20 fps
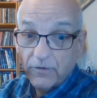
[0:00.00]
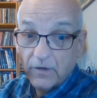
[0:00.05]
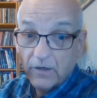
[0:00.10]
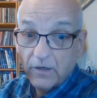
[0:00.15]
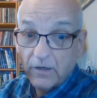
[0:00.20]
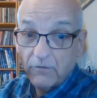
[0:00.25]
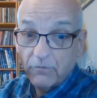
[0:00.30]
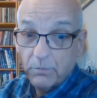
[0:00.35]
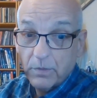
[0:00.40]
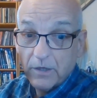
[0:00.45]

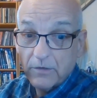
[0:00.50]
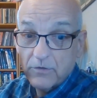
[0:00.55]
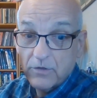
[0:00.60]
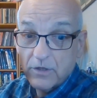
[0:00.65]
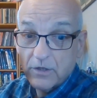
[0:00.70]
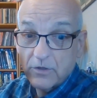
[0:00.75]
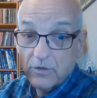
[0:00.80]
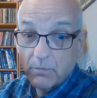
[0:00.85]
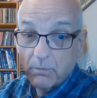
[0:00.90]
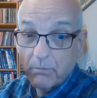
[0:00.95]
five
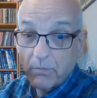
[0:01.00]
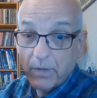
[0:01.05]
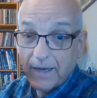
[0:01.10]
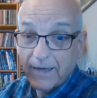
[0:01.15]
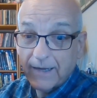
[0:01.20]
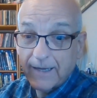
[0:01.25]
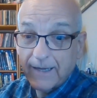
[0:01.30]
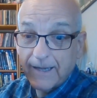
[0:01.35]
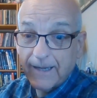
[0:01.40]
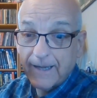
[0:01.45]
postage and
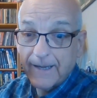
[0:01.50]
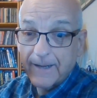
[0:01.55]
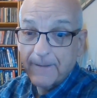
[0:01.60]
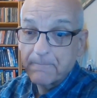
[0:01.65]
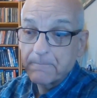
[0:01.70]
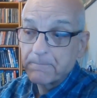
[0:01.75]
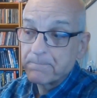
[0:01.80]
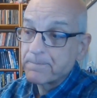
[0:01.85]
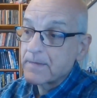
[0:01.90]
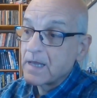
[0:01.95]
packing,